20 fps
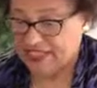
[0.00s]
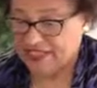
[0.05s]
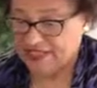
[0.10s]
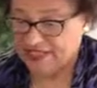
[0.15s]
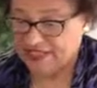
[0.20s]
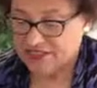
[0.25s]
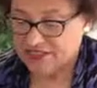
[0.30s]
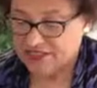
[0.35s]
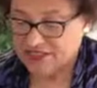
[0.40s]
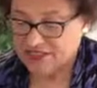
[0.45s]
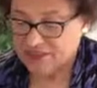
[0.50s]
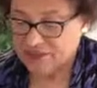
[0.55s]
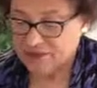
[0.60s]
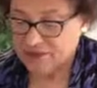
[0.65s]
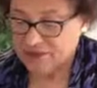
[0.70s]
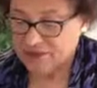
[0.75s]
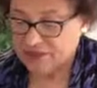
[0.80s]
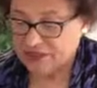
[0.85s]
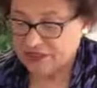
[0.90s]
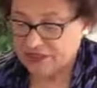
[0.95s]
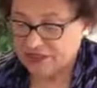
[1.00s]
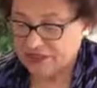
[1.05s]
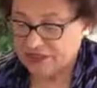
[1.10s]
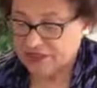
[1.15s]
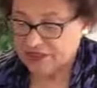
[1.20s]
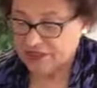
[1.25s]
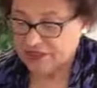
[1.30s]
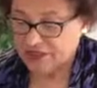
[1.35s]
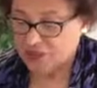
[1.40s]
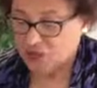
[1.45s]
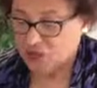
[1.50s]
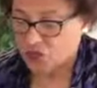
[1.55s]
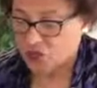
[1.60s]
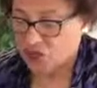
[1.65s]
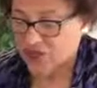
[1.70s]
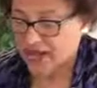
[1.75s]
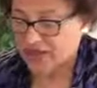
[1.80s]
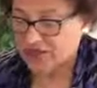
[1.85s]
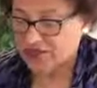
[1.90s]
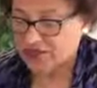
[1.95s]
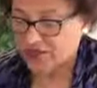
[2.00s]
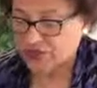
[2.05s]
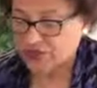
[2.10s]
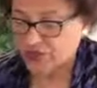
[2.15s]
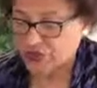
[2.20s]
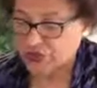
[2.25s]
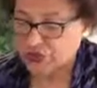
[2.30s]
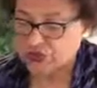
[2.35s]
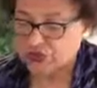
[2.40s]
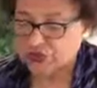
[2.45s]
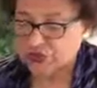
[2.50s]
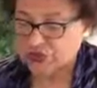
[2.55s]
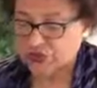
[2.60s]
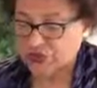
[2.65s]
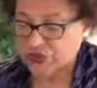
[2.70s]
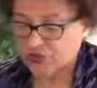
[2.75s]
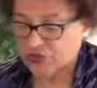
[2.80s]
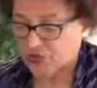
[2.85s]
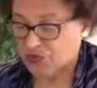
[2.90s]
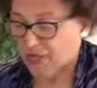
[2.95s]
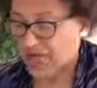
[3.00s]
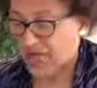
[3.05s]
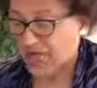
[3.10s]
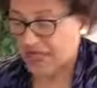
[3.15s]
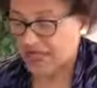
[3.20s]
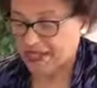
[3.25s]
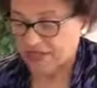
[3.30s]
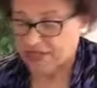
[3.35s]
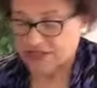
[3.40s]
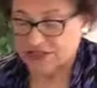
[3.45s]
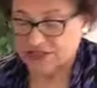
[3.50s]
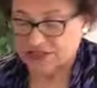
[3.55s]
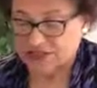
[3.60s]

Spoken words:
Separate wild herds arrived